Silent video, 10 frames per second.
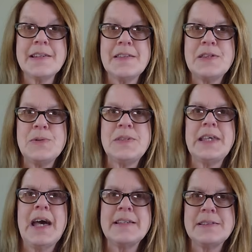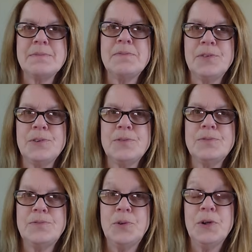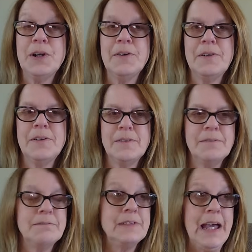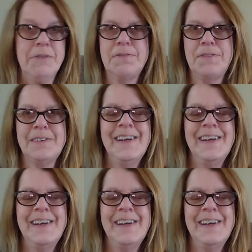enthusiasm for life.